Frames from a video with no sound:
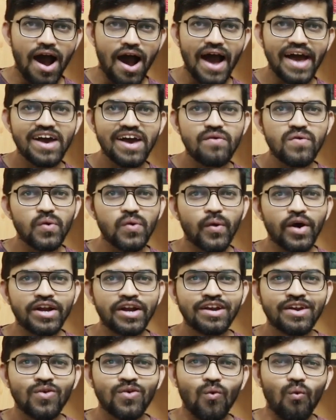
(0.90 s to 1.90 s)
Hi
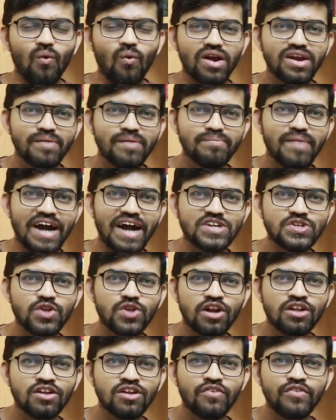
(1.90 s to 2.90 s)
everyone, welcome back to
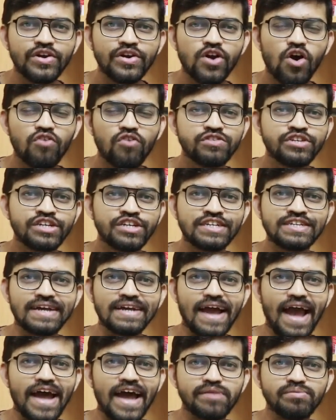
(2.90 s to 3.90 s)
another video of Engineers
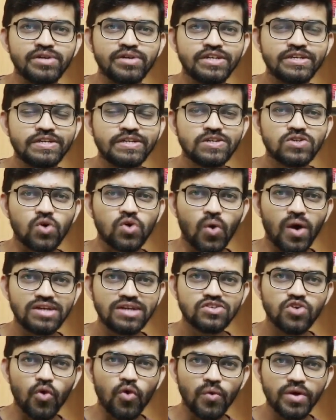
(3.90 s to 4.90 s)
Academy. So
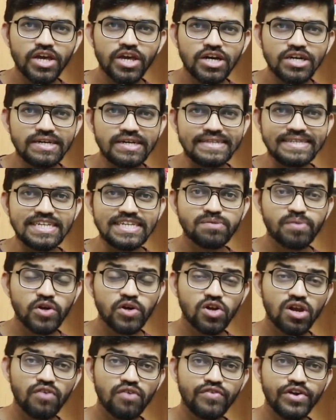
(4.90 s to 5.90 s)
guys, over here in this
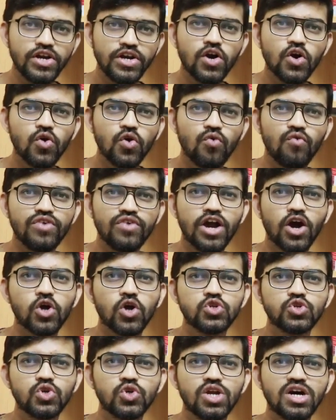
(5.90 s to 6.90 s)
particular video, we are
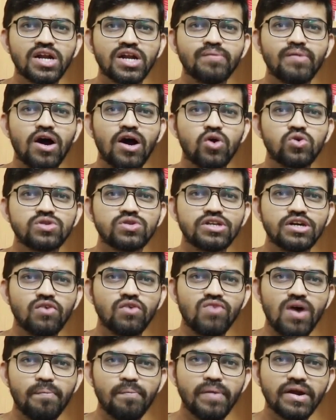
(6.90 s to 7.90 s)
going to learn about the
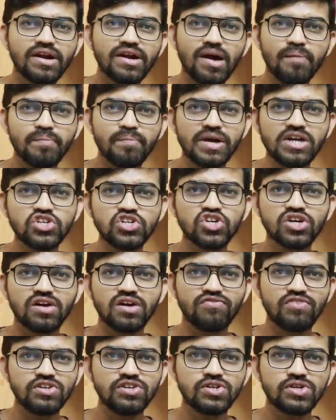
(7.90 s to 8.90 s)
Vapor Compression
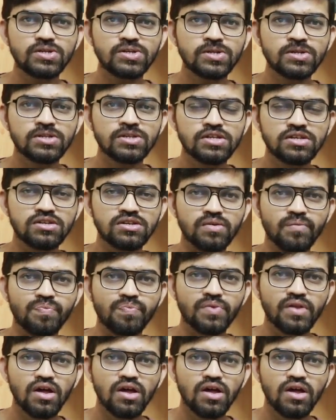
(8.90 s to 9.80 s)
Refrigeration System.